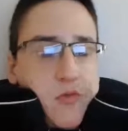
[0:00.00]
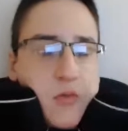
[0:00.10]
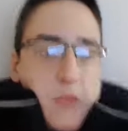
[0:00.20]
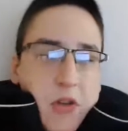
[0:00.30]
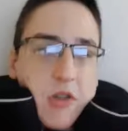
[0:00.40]

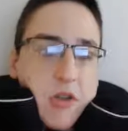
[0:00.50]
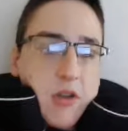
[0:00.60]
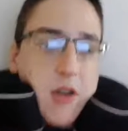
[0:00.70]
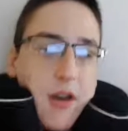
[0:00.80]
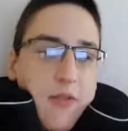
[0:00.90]
we
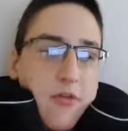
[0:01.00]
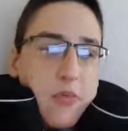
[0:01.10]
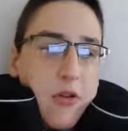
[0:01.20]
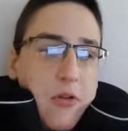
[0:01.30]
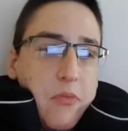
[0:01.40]
basically have to
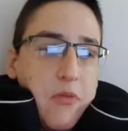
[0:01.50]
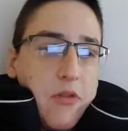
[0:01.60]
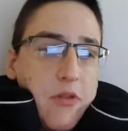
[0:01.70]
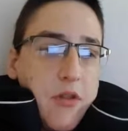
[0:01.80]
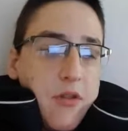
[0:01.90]
put up with
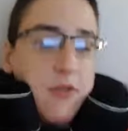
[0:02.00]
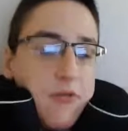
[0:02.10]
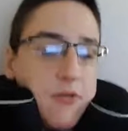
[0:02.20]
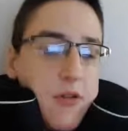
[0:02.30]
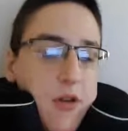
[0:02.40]
a lot
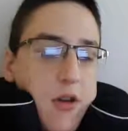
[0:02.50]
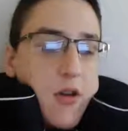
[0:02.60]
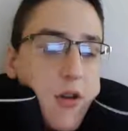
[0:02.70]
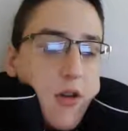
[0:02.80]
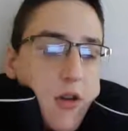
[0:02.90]

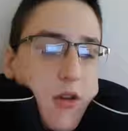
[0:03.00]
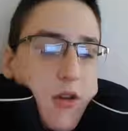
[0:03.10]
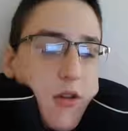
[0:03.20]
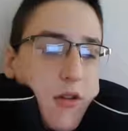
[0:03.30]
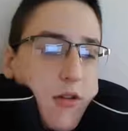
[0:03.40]

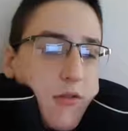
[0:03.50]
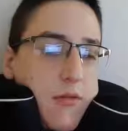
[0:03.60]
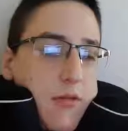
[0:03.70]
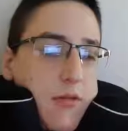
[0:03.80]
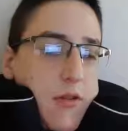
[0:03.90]
of
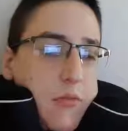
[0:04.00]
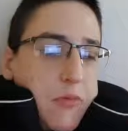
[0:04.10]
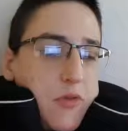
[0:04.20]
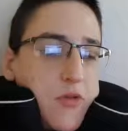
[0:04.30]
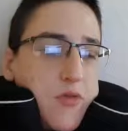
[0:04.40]

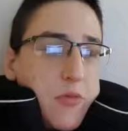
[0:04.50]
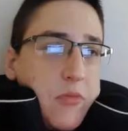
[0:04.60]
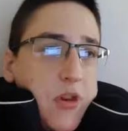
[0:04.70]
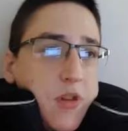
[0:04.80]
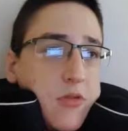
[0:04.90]
abuse
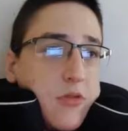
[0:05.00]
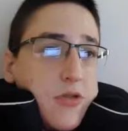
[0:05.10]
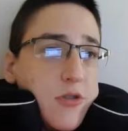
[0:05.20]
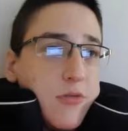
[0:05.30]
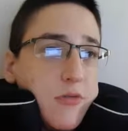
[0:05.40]
from
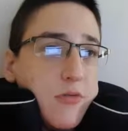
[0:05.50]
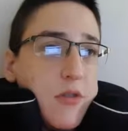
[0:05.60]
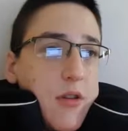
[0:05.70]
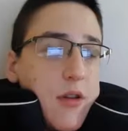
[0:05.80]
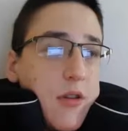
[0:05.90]
doctors and
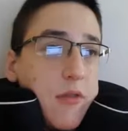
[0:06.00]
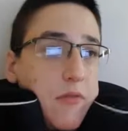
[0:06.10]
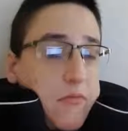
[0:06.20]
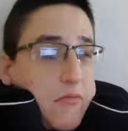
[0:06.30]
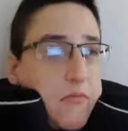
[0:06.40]

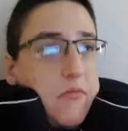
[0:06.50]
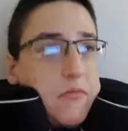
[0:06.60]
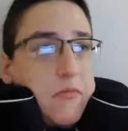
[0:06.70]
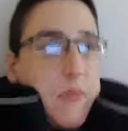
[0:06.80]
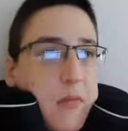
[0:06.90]
from
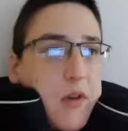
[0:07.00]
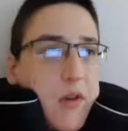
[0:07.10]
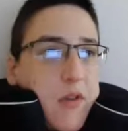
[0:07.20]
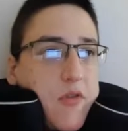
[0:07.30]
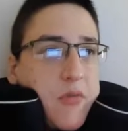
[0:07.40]

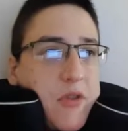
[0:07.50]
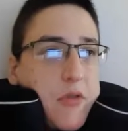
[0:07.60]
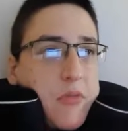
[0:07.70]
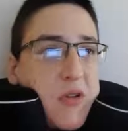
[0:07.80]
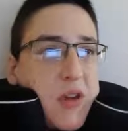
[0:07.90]

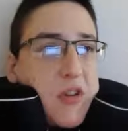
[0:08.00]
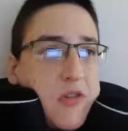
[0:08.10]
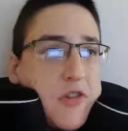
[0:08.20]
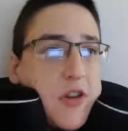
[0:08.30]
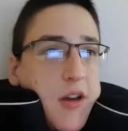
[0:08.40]
other
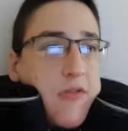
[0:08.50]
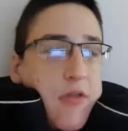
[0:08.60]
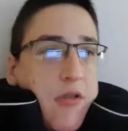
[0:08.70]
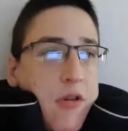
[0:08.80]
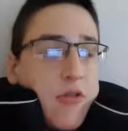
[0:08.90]
medical staff
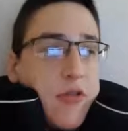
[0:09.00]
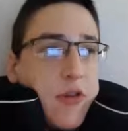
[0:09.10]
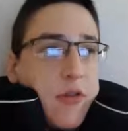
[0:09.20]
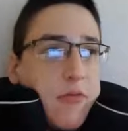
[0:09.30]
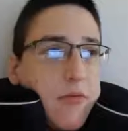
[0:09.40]
who aren't
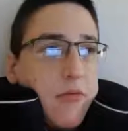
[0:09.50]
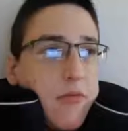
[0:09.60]
in